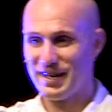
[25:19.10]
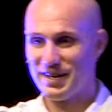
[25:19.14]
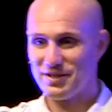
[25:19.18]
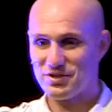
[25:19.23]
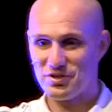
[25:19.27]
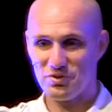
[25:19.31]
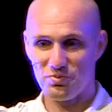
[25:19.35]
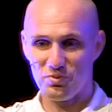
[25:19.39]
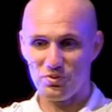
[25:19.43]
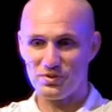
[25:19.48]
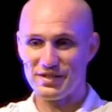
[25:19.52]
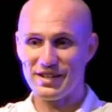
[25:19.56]

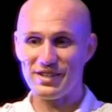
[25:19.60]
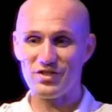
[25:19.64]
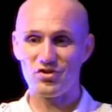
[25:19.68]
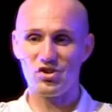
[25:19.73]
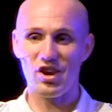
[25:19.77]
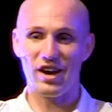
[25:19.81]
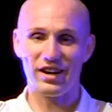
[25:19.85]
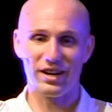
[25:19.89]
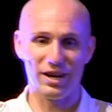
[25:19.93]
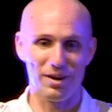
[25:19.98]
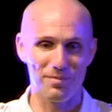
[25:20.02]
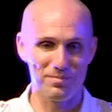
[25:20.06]
just routine
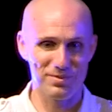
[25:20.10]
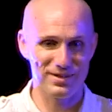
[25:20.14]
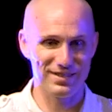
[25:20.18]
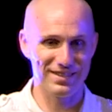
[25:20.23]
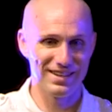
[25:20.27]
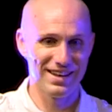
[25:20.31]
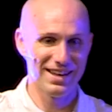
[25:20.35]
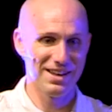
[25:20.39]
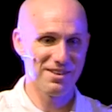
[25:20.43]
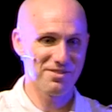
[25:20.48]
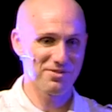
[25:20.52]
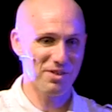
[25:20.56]
checkups.
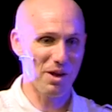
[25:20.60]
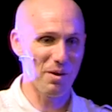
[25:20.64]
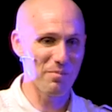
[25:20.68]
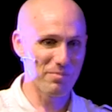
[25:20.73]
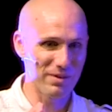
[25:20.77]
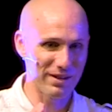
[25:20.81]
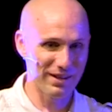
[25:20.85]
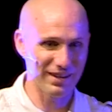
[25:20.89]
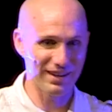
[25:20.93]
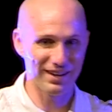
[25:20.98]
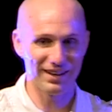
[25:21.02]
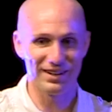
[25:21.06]
Thought it'd
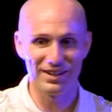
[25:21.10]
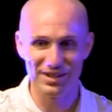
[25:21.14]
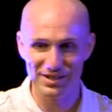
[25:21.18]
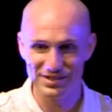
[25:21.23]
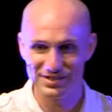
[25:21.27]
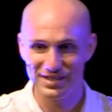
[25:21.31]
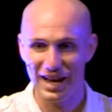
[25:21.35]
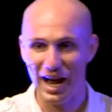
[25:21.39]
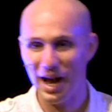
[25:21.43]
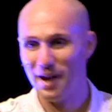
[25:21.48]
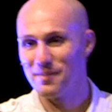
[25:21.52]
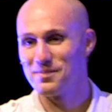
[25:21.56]
be a
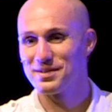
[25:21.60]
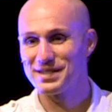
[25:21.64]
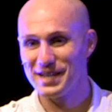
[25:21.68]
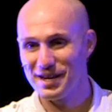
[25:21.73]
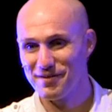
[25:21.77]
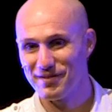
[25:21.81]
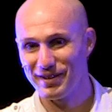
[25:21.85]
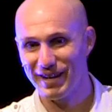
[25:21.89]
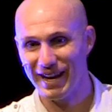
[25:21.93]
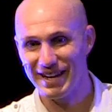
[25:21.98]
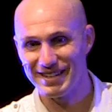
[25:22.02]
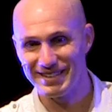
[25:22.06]
good time
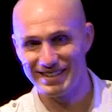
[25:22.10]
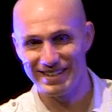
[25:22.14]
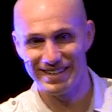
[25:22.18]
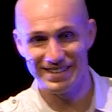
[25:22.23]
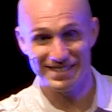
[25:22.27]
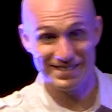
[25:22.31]
saving idea.